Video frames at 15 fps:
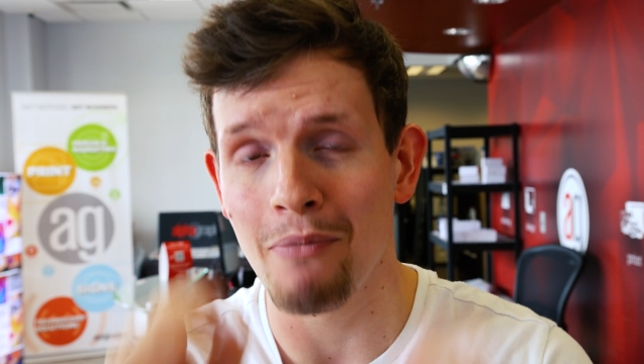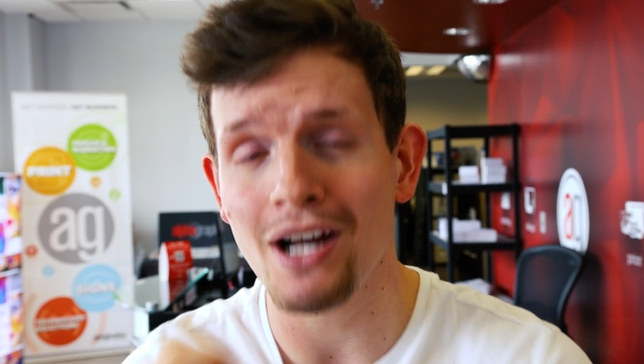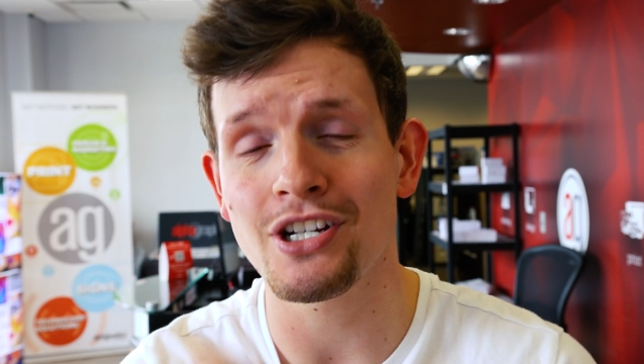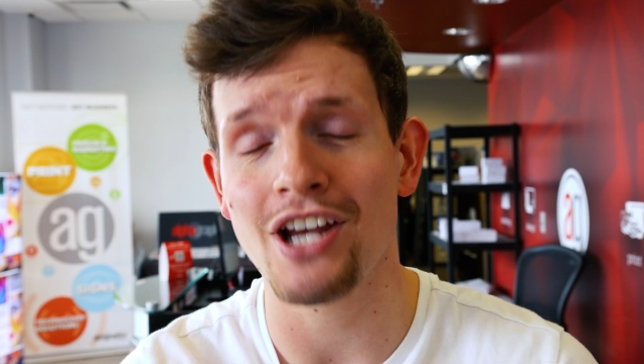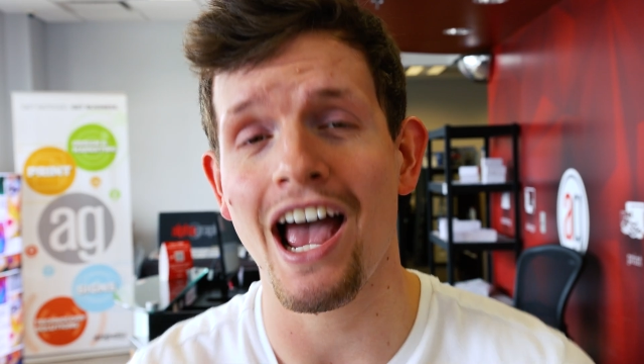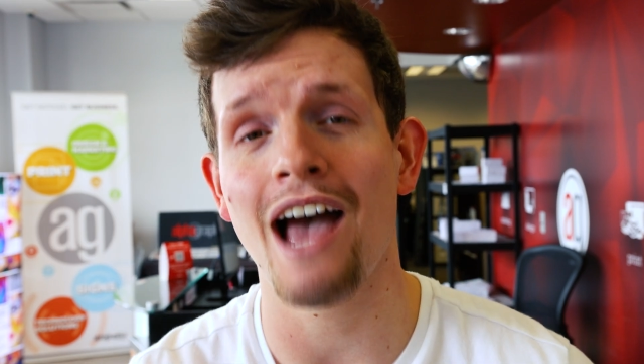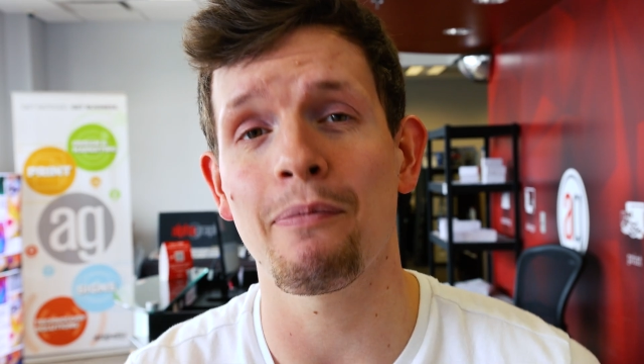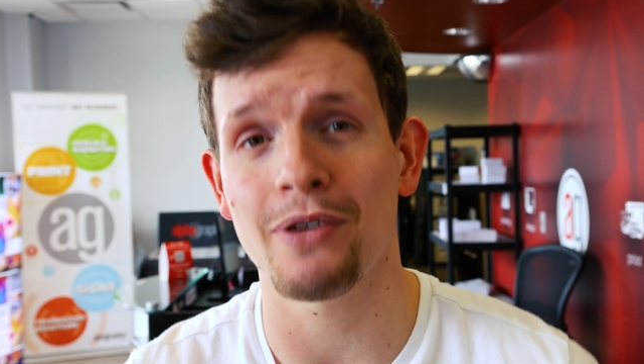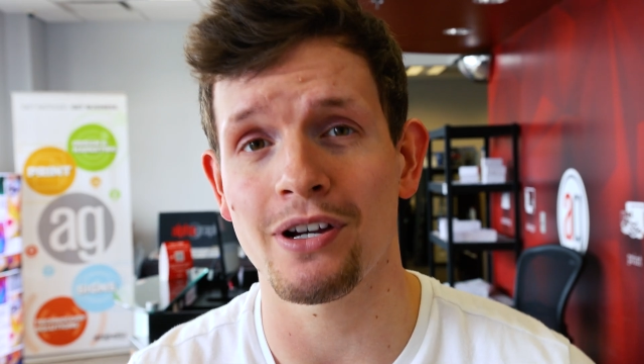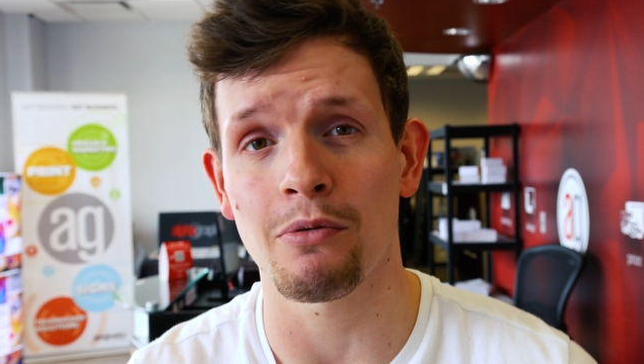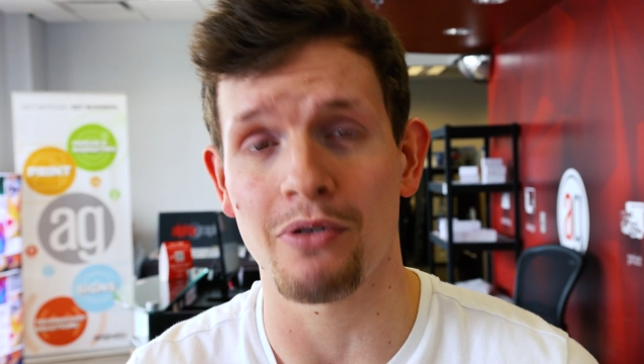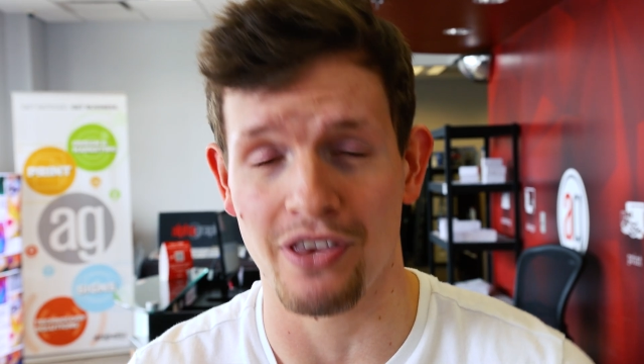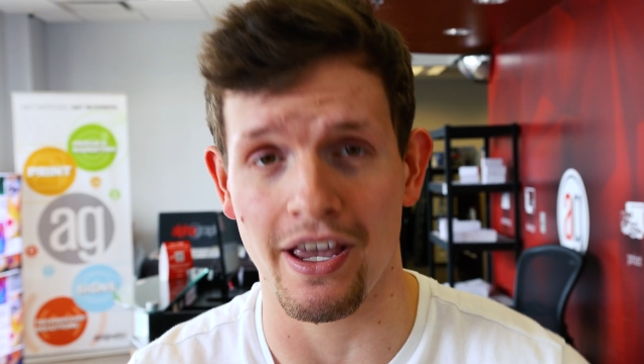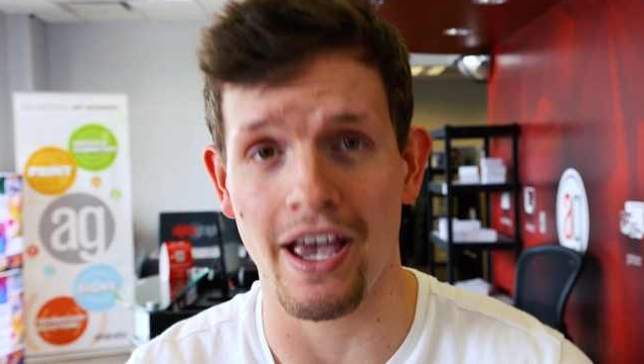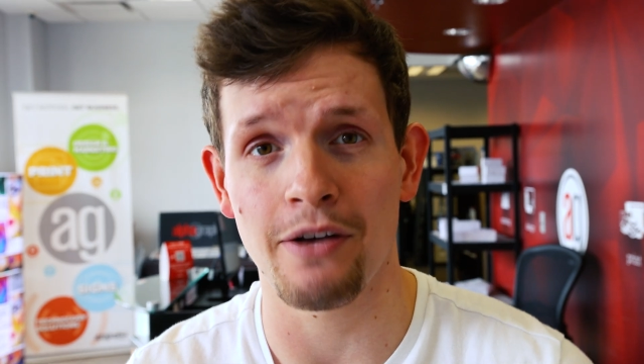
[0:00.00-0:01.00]
much happier
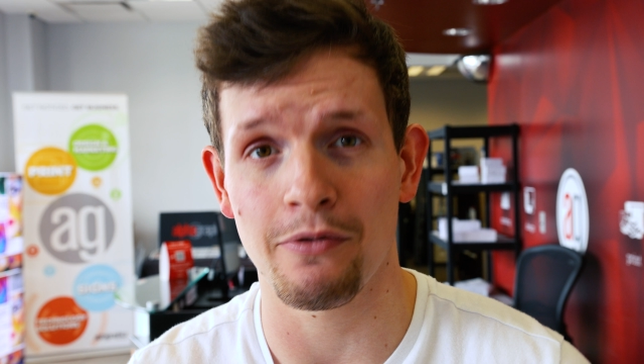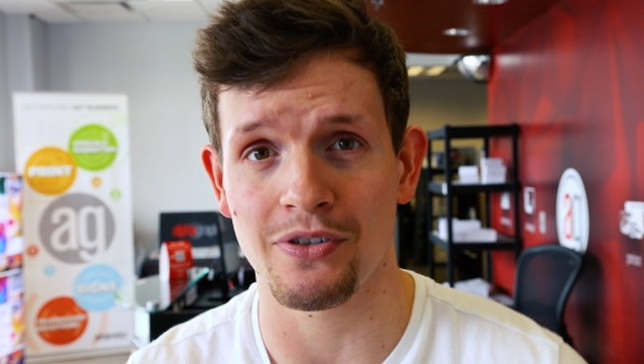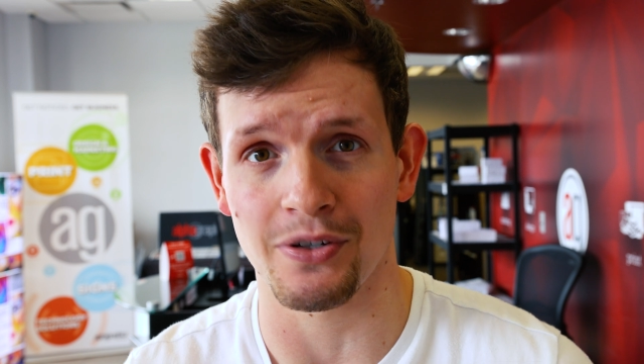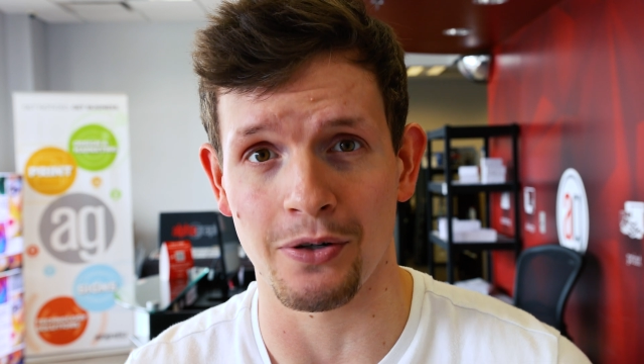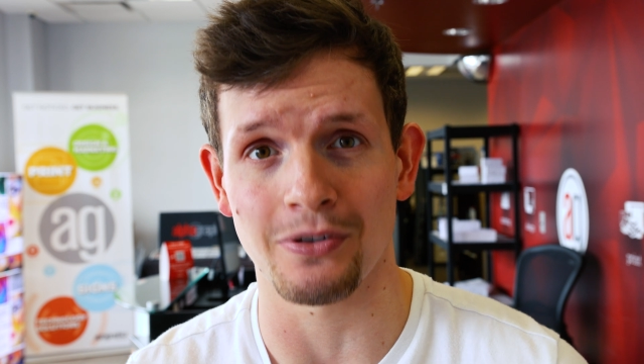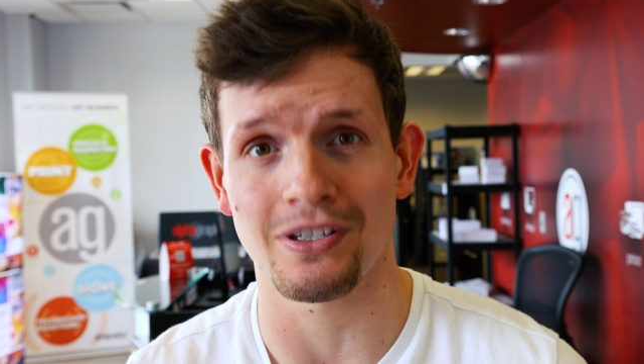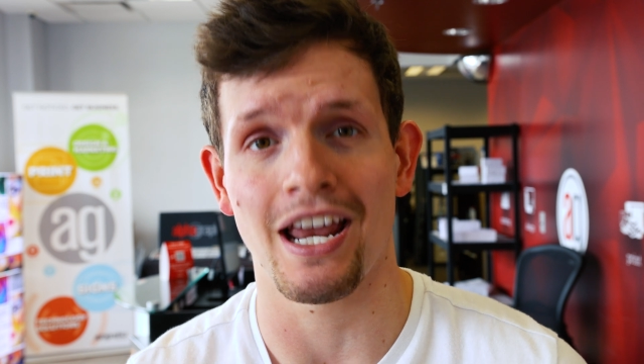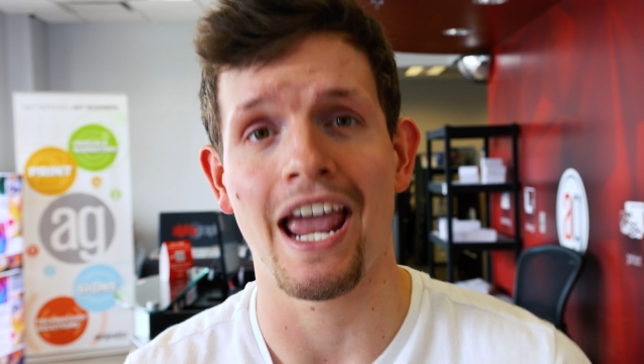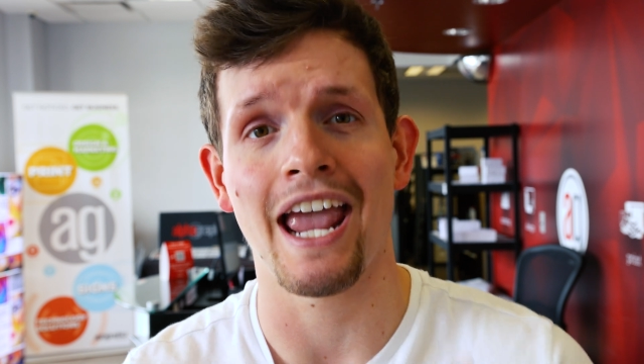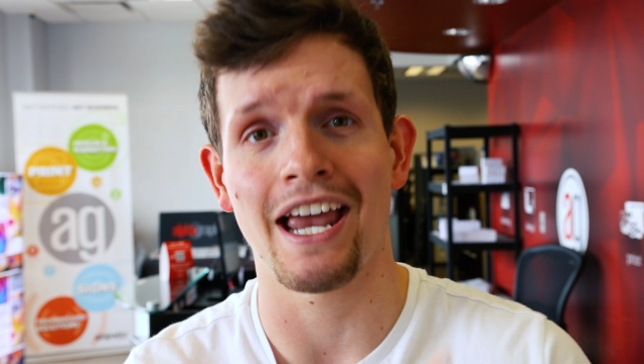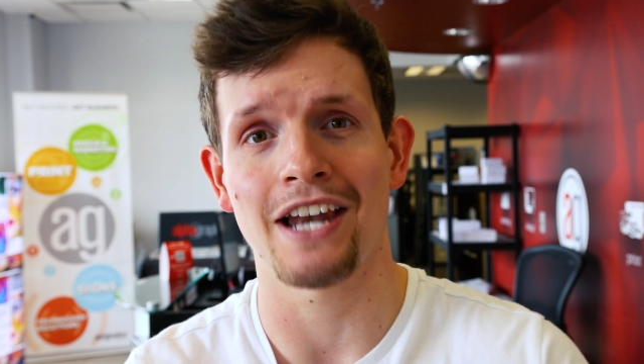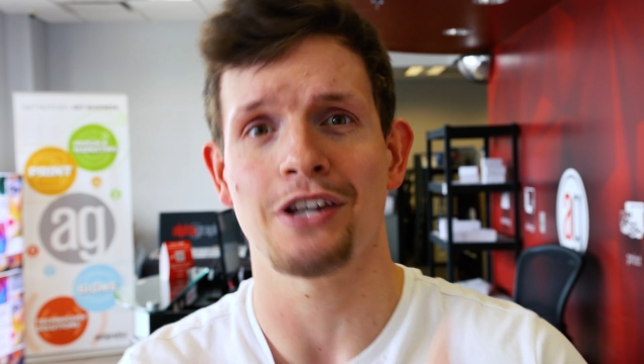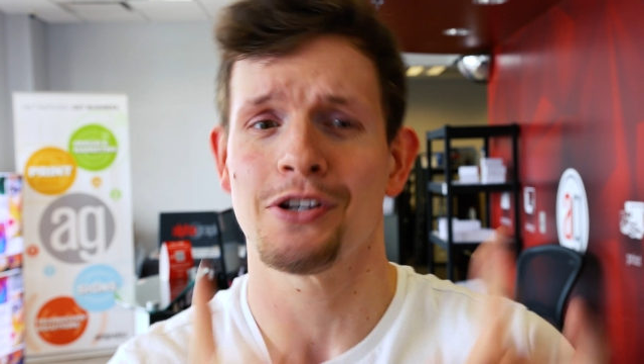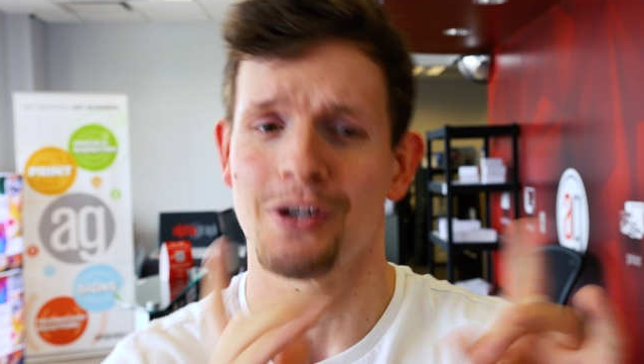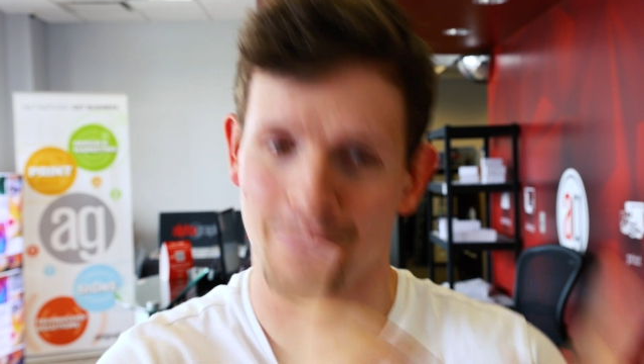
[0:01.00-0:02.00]
with the end result
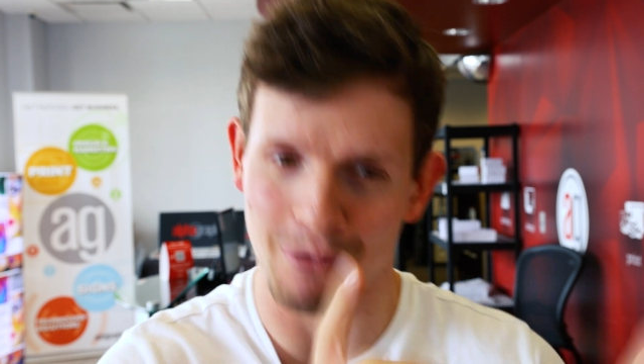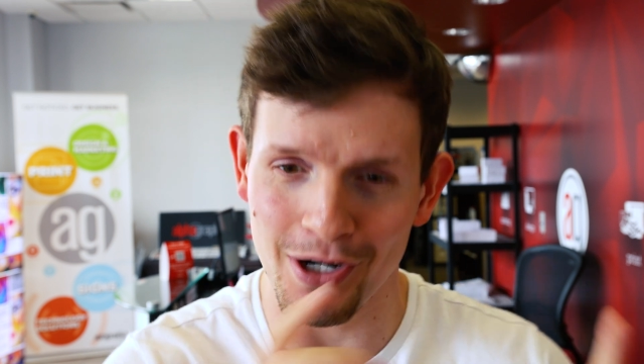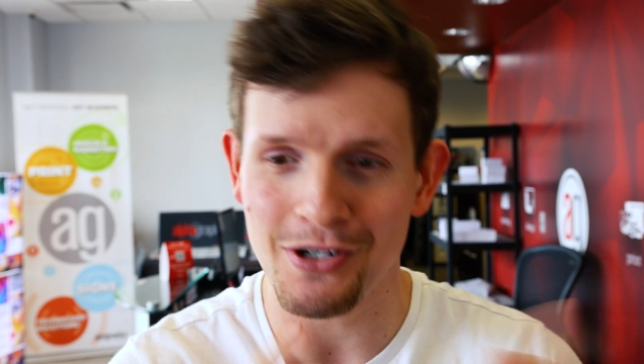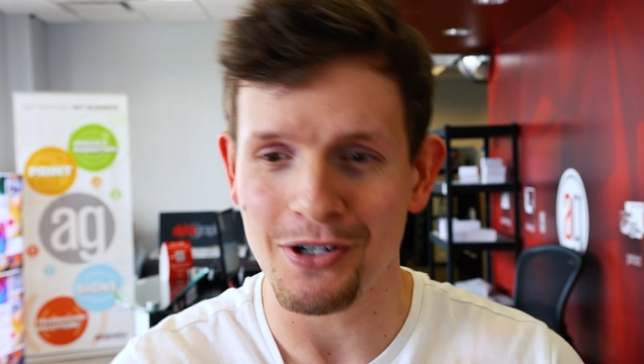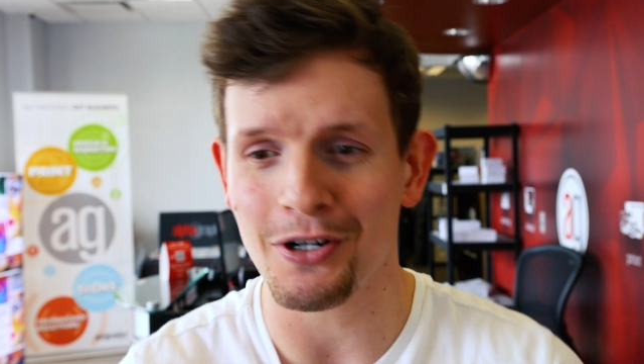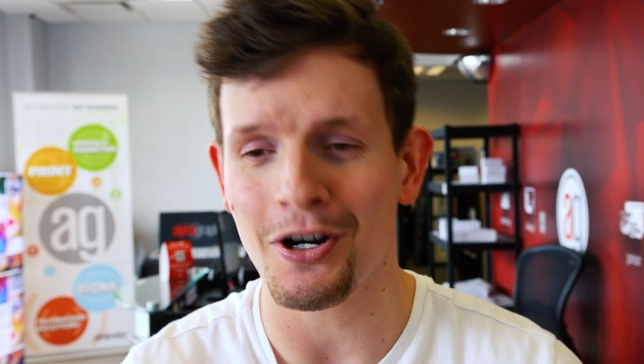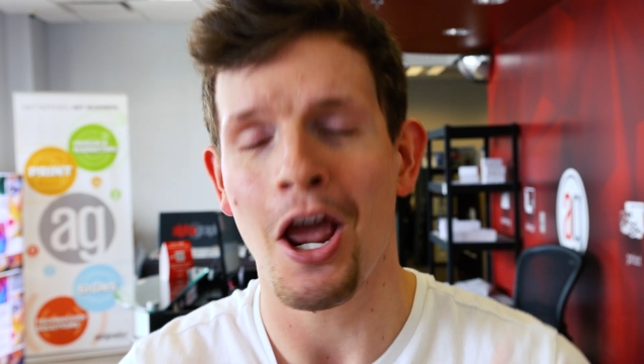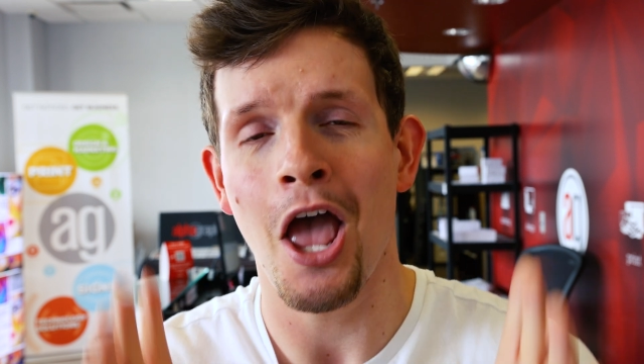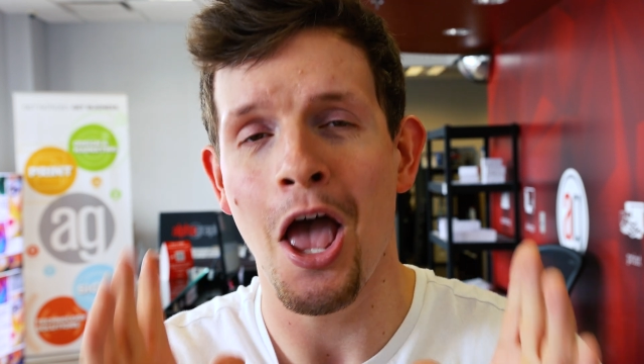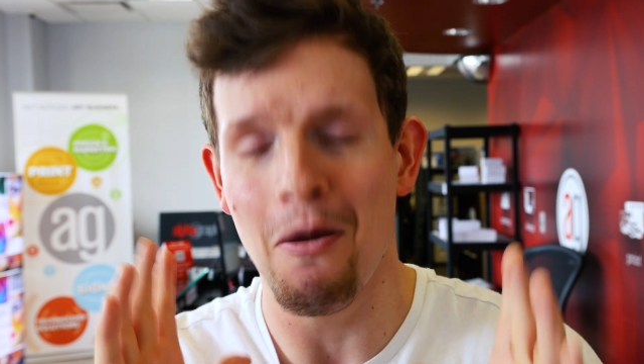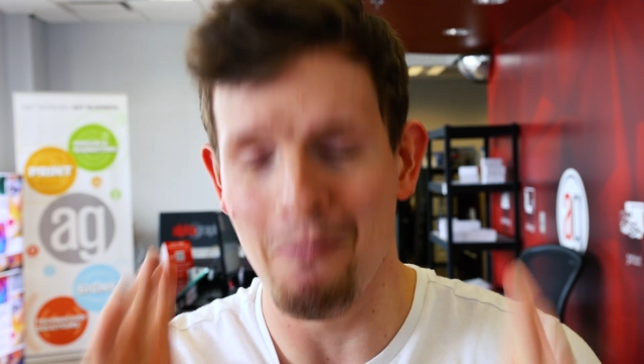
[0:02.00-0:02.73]
and your printer